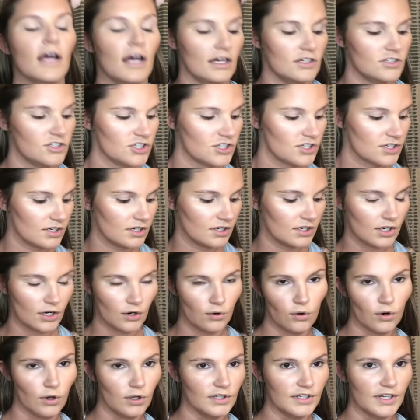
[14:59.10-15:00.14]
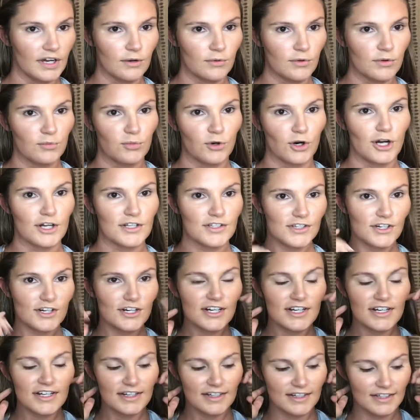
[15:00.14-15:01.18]
I just could go all day with
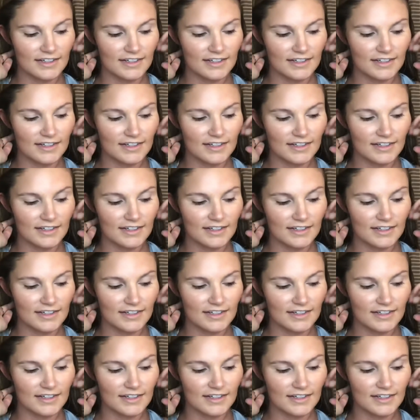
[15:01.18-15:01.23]
bronzer.